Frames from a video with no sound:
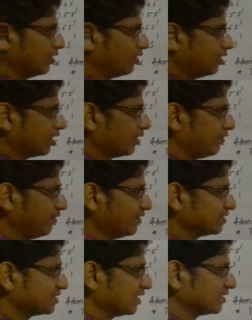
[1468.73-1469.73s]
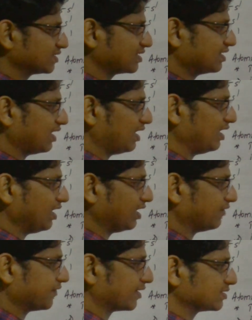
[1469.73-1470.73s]
or we will say screening
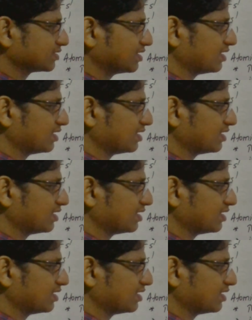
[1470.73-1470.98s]
effect,